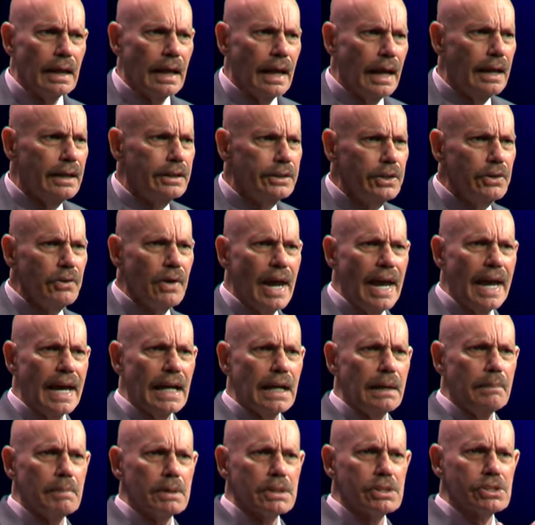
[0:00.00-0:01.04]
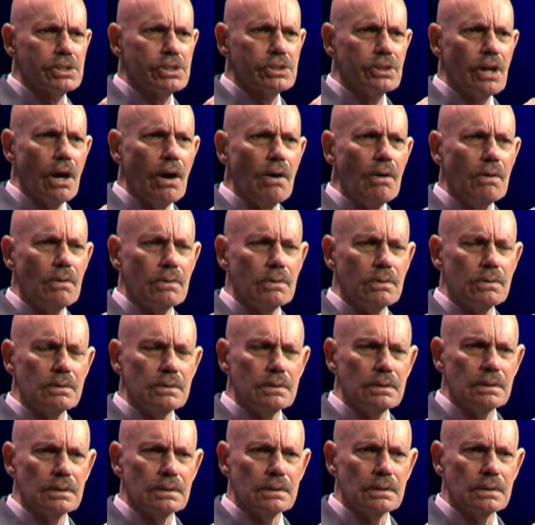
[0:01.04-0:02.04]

and you hand him a stone,